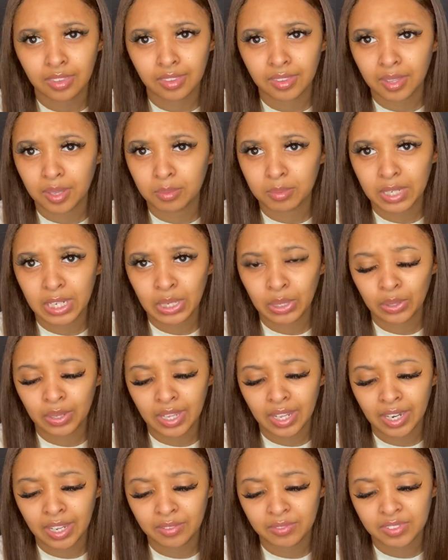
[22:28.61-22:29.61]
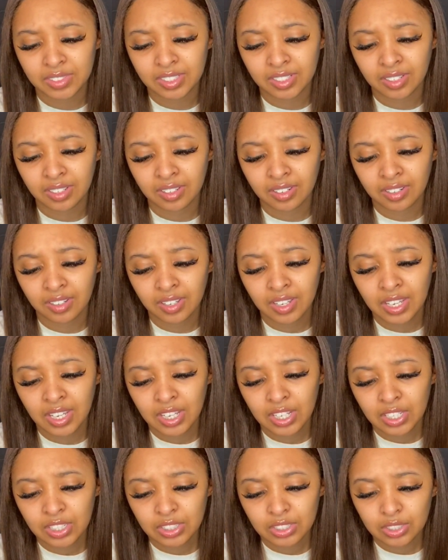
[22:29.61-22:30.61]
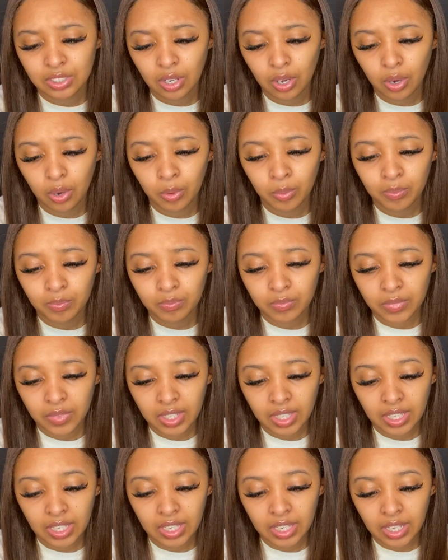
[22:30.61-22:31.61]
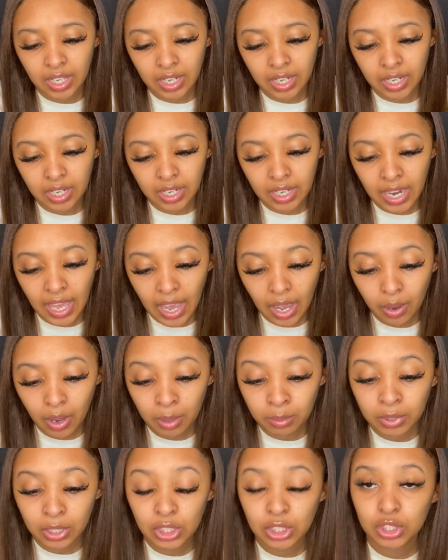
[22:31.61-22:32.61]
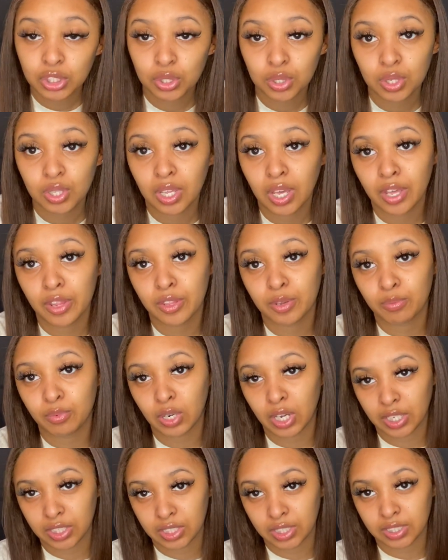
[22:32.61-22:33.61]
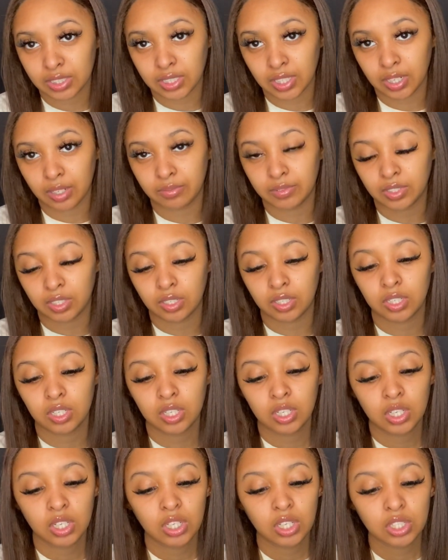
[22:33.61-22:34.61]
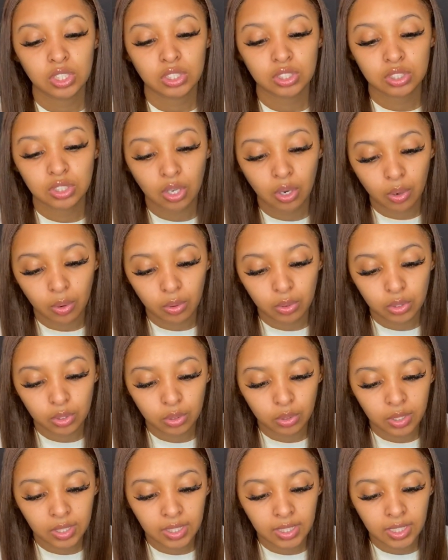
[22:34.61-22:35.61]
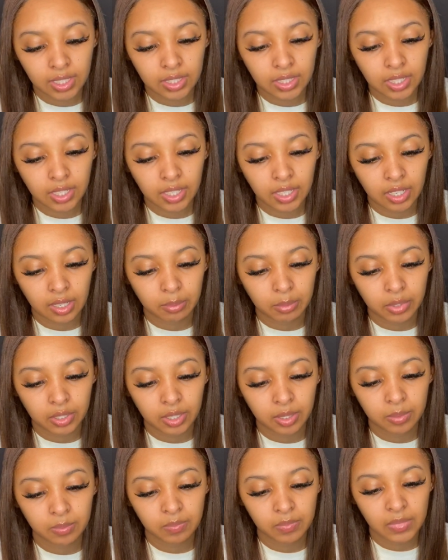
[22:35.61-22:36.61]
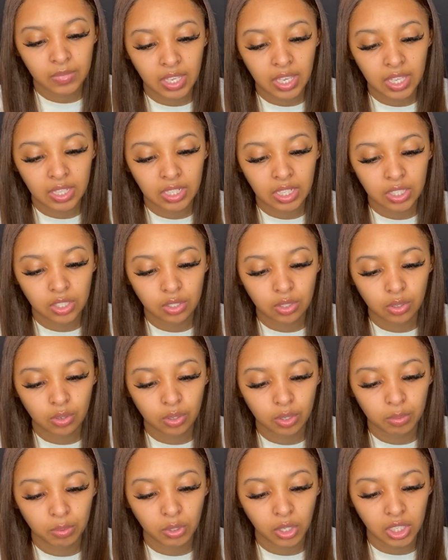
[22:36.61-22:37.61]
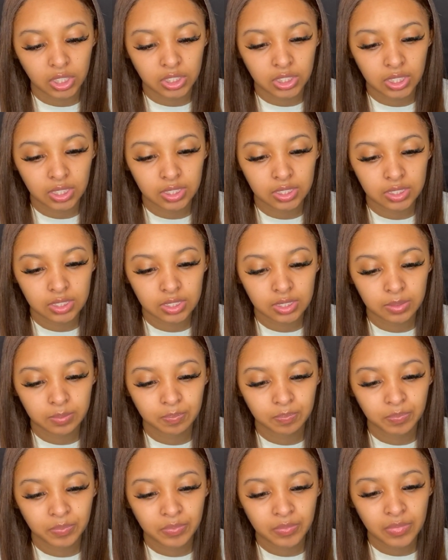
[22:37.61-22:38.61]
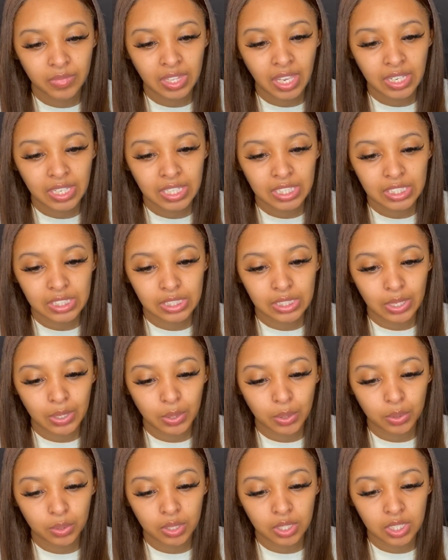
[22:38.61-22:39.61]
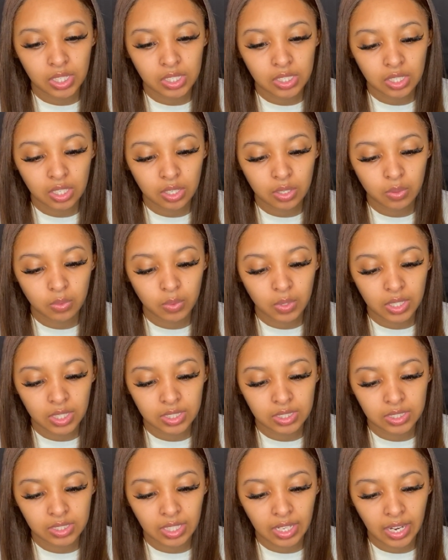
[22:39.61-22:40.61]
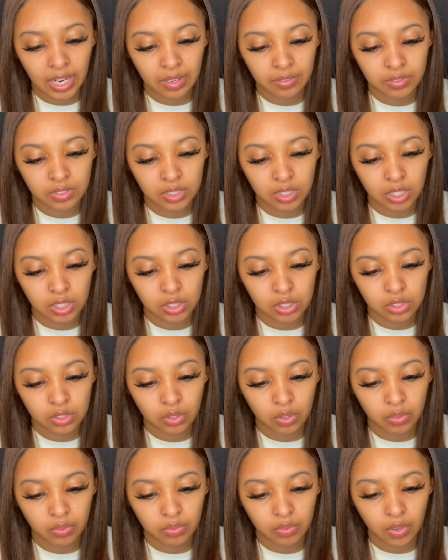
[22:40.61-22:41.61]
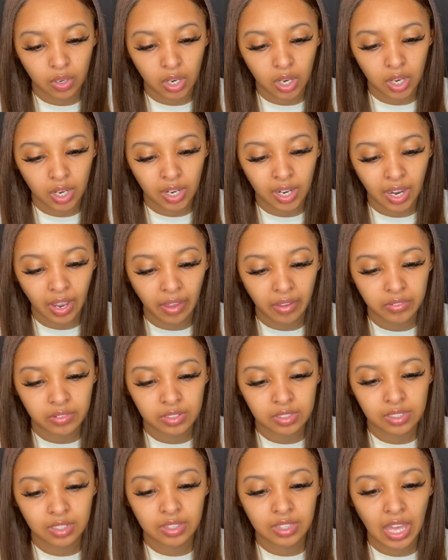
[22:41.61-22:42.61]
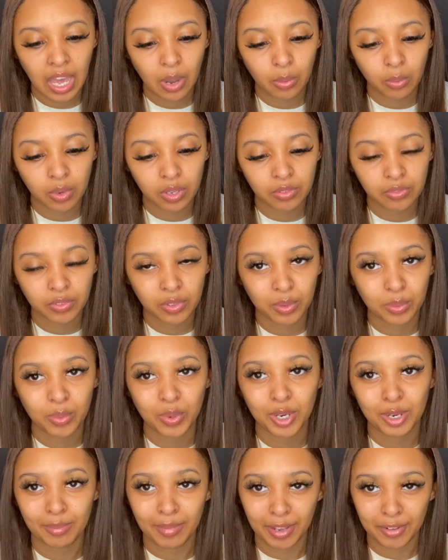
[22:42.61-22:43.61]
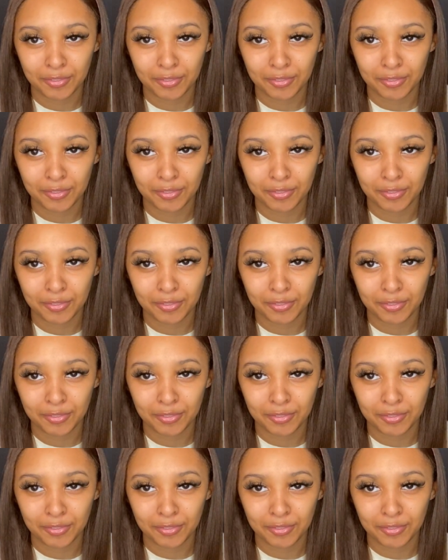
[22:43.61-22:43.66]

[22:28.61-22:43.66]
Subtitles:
thumbnail that I've done. So now I'm going to show you the other projects that I've done. So you click the camera and then you go to projects. So these are the ones that I've done so far. I did that one for one of my